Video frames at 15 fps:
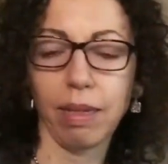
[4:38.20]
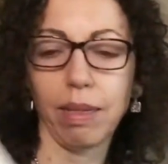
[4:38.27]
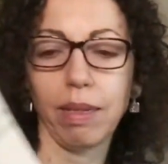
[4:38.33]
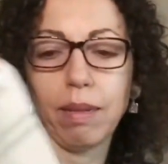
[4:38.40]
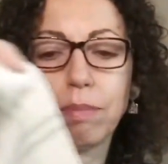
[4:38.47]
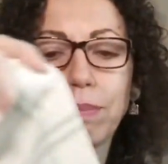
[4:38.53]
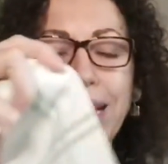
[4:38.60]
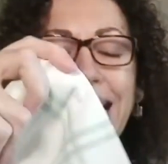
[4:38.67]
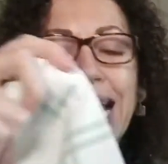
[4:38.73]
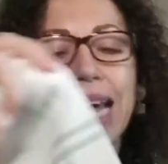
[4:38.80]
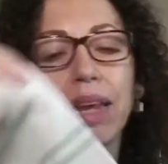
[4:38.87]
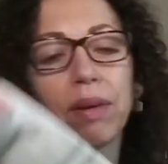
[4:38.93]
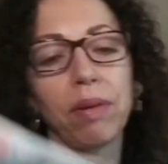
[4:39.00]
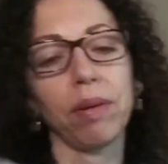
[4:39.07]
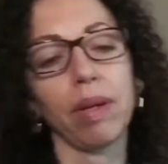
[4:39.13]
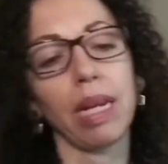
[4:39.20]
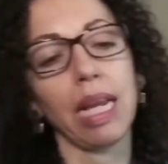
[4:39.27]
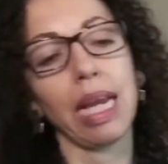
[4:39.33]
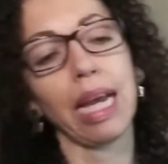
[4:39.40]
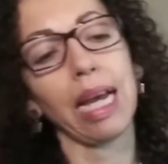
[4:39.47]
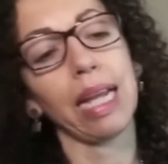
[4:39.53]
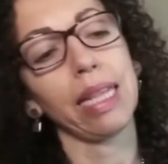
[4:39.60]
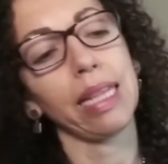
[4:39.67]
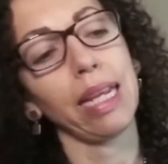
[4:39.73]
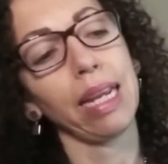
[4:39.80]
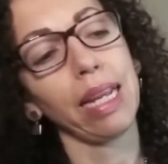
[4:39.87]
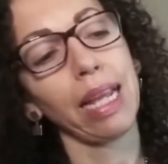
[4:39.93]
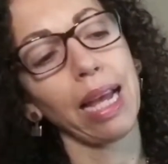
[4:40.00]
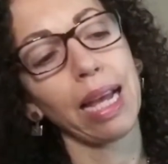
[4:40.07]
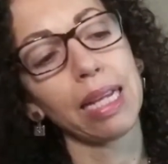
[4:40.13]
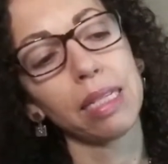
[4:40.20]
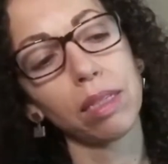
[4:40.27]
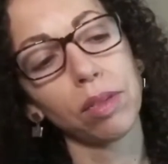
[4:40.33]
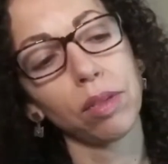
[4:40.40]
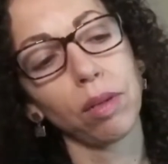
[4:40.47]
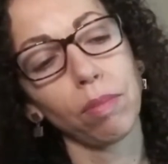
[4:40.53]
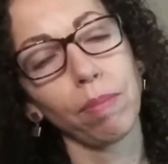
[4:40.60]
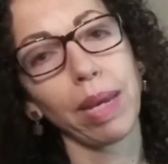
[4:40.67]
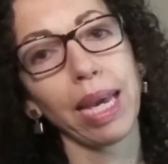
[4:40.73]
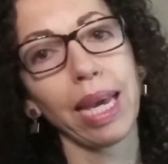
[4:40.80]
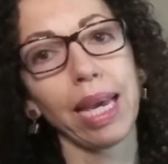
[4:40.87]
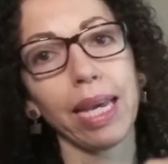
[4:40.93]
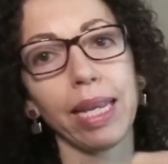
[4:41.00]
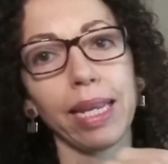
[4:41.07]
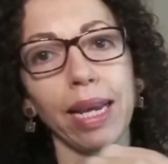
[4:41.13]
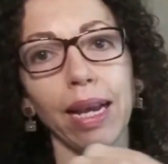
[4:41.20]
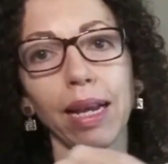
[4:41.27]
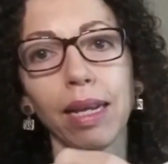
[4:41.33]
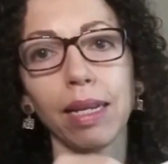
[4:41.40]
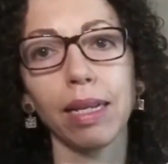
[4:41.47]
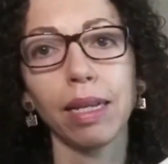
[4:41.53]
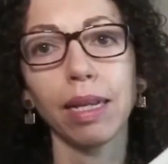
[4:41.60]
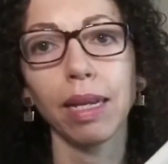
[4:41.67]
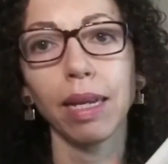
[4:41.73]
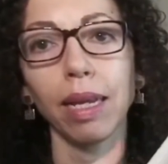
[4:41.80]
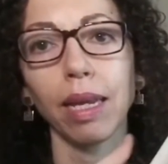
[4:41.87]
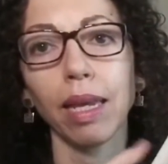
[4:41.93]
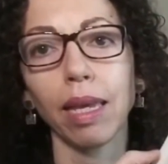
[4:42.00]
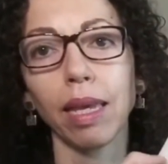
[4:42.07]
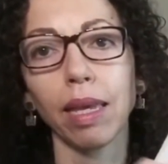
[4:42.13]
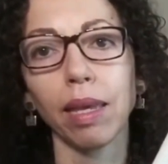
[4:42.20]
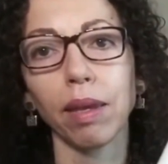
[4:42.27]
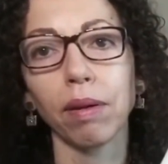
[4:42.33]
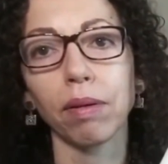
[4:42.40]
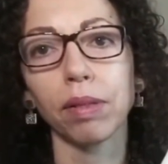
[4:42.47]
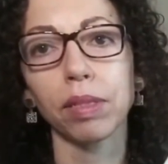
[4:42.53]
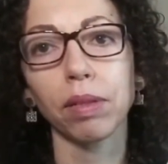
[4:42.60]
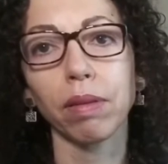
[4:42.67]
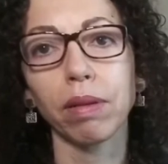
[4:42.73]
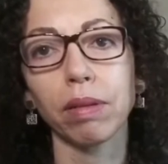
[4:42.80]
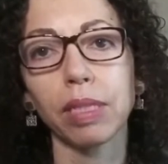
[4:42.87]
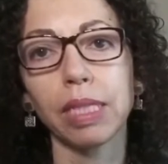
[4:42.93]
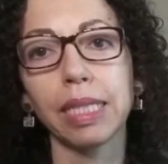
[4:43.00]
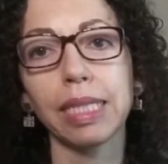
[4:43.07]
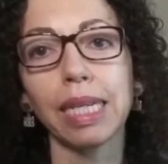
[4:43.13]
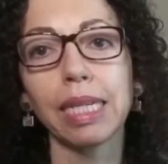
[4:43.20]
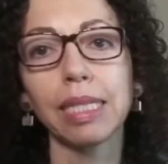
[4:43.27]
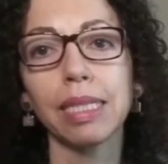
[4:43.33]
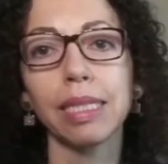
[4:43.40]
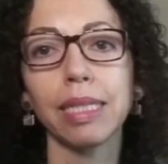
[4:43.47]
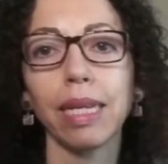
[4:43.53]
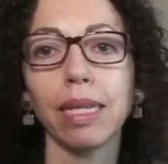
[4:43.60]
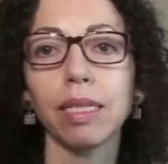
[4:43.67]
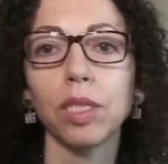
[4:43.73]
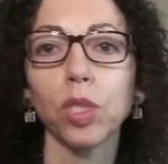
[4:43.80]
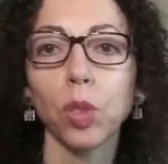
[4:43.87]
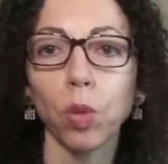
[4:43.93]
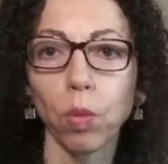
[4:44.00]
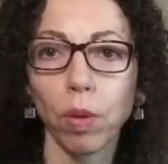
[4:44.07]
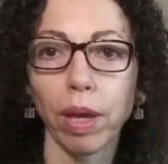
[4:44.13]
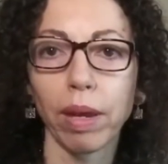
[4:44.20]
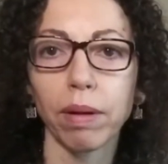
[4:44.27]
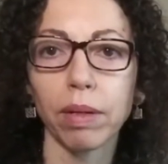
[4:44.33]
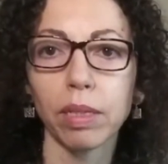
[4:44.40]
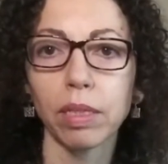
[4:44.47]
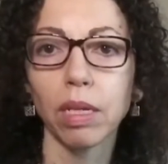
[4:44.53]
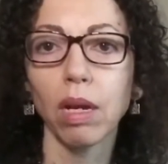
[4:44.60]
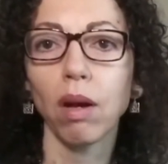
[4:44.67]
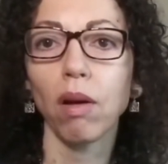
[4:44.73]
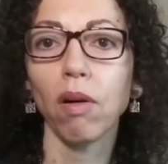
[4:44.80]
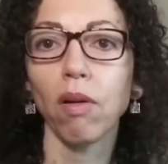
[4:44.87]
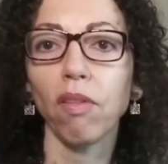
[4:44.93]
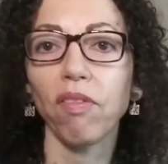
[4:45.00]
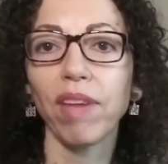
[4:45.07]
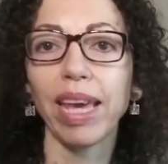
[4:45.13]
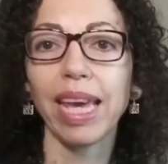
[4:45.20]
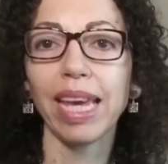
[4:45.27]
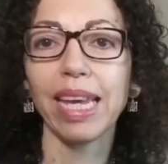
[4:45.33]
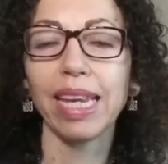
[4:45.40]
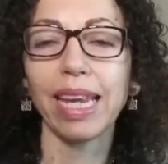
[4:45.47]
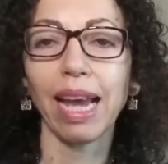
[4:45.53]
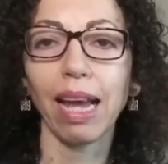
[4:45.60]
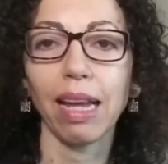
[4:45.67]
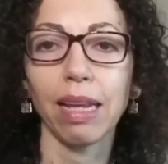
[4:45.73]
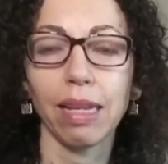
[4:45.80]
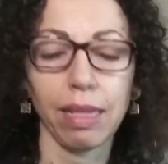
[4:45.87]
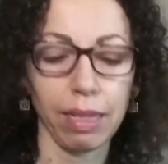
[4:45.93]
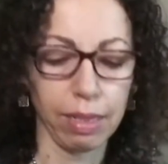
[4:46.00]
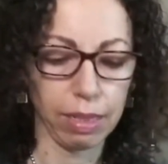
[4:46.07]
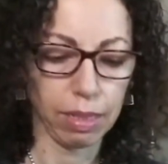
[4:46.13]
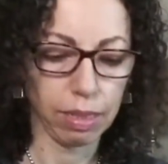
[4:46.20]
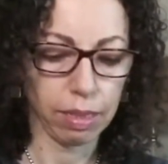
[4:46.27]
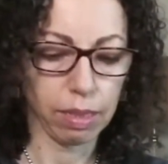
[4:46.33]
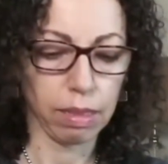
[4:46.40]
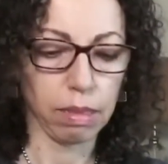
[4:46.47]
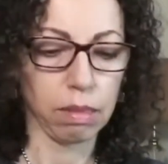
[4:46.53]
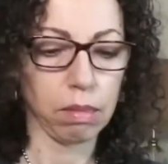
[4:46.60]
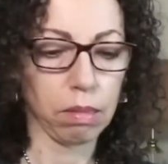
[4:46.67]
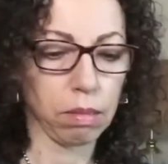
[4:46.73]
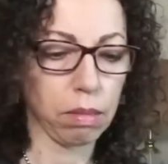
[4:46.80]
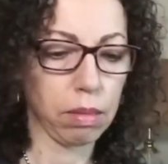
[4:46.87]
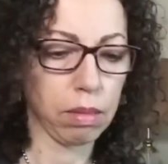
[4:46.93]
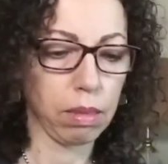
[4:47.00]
pattern, and then it has some Aida here. So there's 16 squares of Aida. So it's a